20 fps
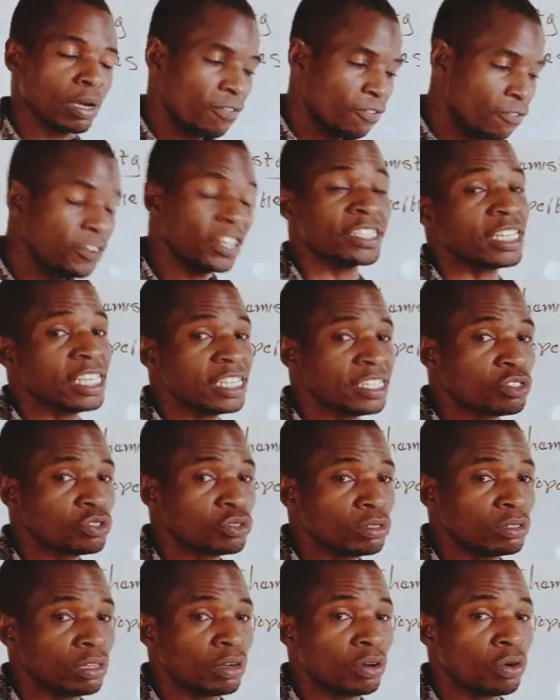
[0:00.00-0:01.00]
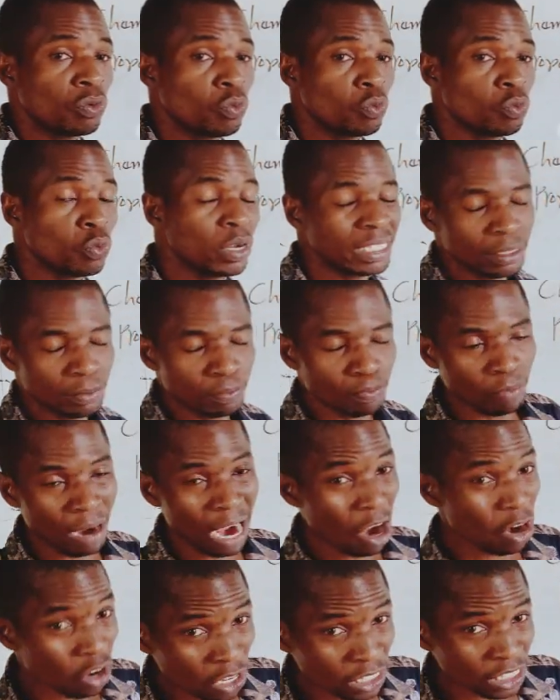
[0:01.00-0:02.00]
physics with
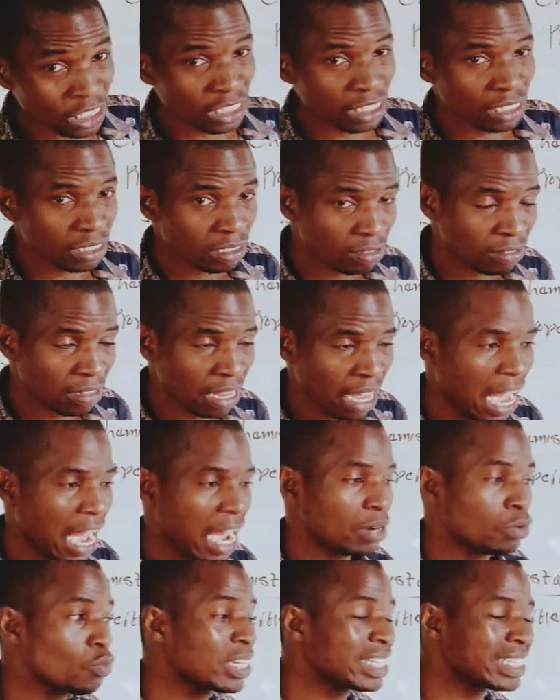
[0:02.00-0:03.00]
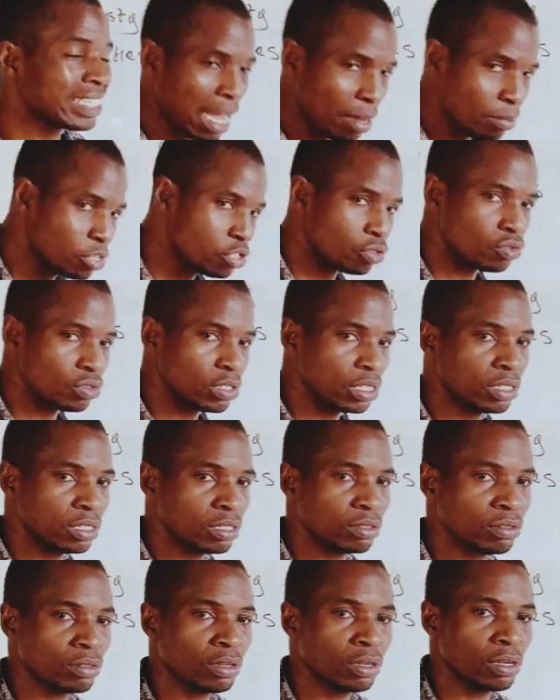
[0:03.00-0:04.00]
biology and with chemistry.
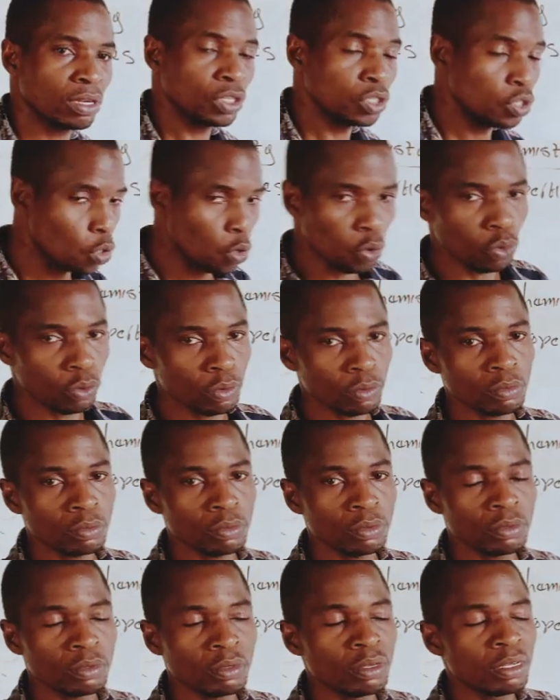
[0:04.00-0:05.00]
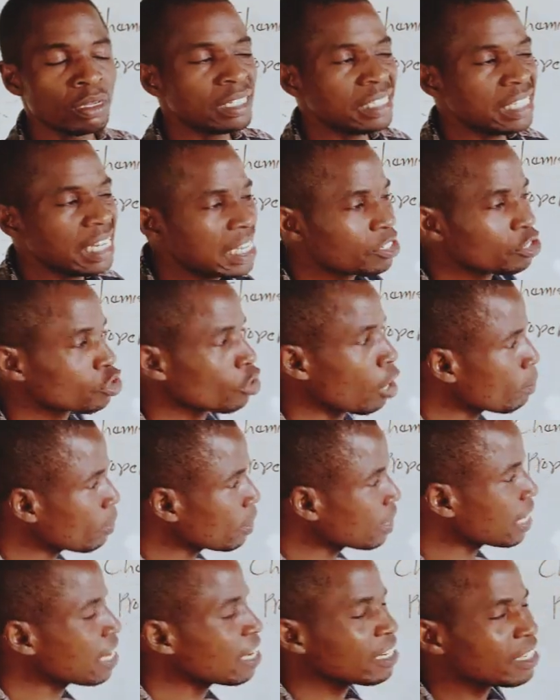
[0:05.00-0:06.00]
No, they
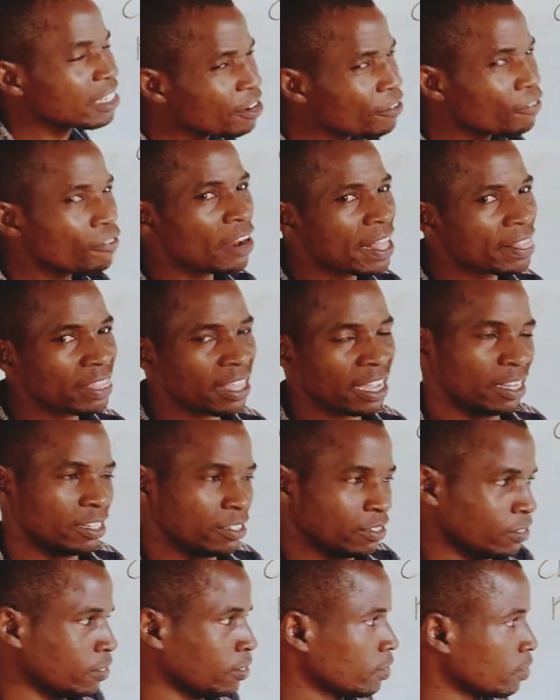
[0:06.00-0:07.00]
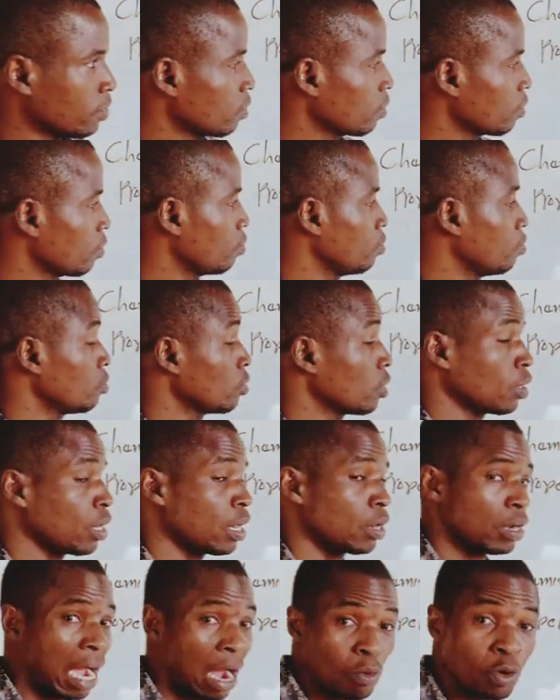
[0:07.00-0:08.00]
study different things.
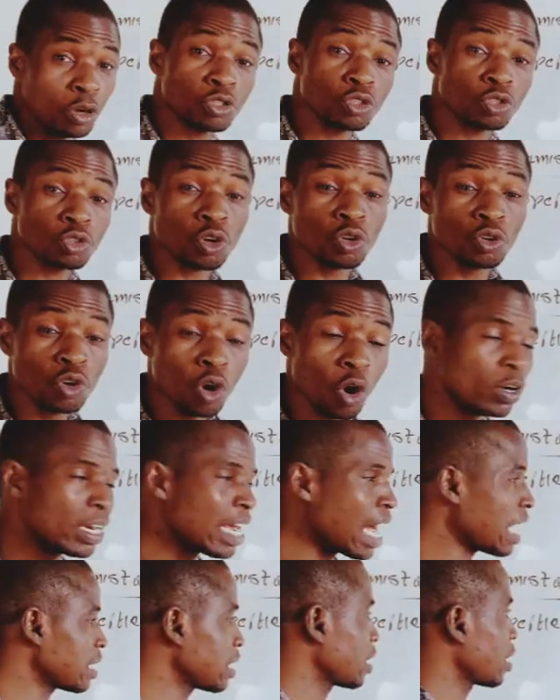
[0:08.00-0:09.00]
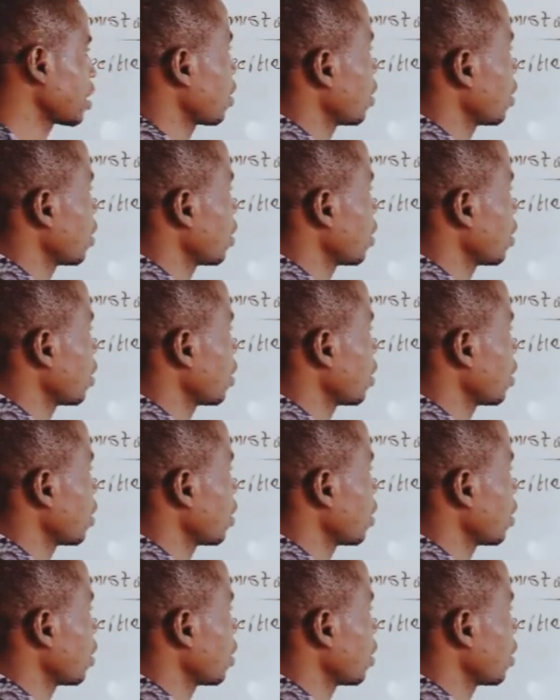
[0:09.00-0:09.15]
I want you to know that